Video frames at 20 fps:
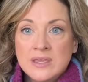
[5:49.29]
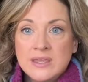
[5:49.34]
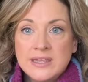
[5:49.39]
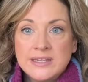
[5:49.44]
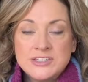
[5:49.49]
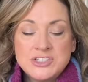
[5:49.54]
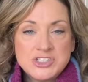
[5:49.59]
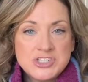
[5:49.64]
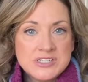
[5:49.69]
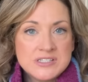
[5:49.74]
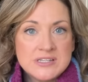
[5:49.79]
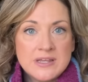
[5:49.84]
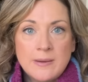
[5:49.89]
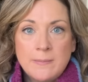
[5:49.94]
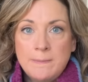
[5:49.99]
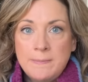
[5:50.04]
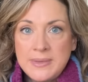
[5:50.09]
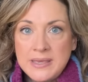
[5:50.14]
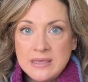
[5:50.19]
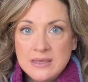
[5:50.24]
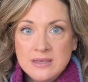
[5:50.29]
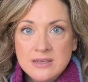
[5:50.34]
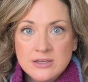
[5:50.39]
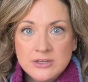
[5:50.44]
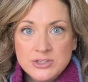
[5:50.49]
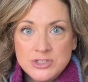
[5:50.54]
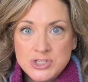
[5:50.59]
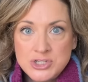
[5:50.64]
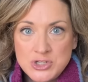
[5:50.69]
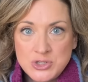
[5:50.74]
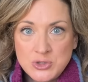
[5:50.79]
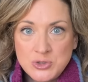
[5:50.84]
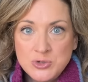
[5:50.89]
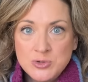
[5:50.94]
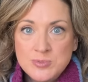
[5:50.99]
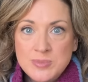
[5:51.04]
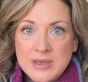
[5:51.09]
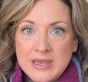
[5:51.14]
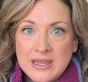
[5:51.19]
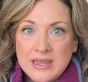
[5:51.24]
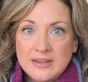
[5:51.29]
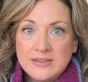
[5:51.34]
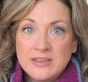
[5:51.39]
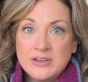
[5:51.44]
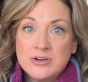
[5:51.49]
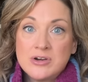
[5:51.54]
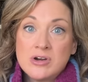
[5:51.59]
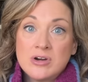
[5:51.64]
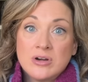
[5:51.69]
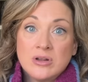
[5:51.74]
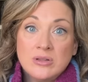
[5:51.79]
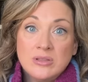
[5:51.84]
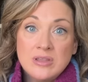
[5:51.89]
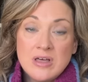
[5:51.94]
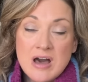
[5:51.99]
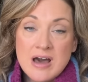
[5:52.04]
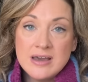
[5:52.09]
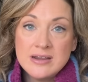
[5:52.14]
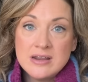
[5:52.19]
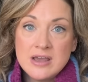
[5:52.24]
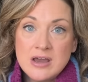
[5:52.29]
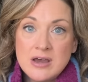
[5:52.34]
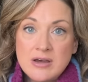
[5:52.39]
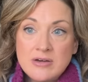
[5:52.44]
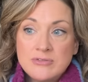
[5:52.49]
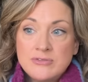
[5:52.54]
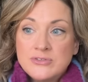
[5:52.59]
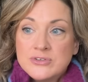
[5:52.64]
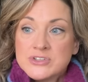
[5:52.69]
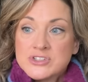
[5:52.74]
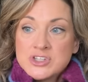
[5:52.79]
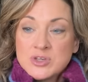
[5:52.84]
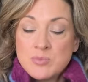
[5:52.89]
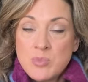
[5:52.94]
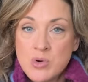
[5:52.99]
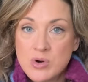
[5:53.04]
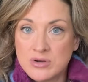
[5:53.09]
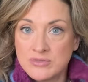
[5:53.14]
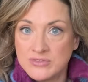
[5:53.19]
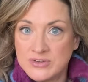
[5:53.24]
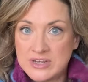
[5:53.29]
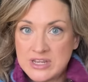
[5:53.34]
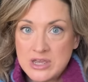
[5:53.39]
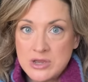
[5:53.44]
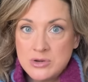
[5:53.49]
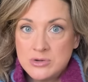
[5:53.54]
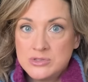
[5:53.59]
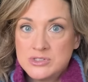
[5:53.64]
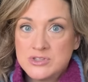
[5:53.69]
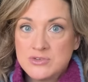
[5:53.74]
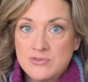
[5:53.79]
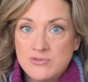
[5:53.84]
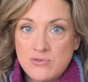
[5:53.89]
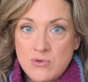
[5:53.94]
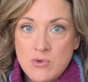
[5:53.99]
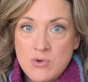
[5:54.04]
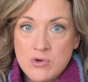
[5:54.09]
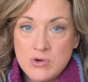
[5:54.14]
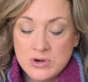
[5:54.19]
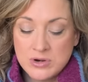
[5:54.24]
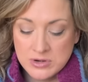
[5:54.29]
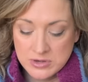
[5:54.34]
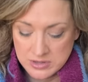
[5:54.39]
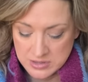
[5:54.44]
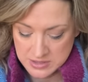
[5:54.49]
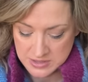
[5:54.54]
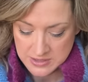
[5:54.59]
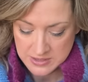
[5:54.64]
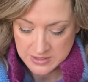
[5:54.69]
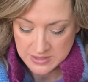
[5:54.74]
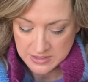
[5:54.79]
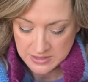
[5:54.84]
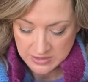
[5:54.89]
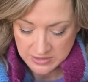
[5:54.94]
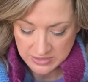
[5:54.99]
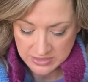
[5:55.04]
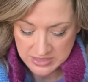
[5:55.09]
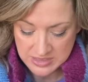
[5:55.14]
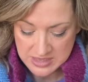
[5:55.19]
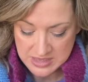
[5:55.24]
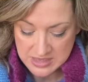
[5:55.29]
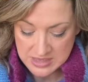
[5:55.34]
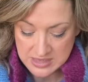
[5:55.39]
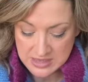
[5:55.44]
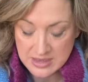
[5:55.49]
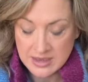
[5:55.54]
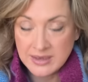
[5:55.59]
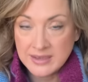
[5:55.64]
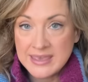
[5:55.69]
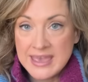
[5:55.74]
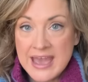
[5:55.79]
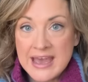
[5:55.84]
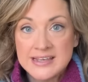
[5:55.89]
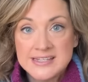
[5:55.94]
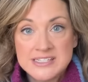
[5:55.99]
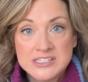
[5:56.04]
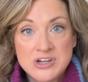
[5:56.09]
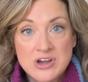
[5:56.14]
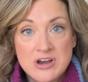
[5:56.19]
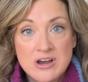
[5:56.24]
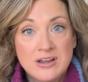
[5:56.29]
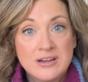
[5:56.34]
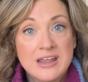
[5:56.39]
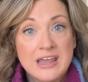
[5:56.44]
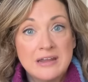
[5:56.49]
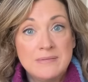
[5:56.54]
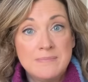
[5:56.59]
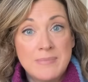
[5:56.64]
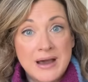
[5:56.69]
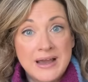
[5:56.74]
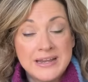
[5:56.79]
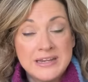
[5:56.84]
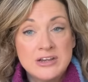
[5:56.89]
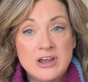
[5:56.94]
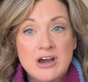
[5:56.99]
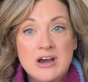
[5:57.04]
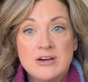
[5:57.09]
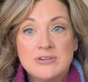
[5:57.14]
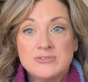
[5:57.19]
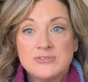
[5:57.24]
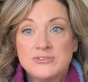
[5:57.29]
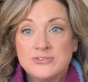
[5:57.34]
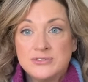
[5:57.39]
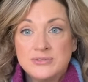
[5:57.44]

It's just a big tube, and there are a lot of support videos for the cast on and bind off.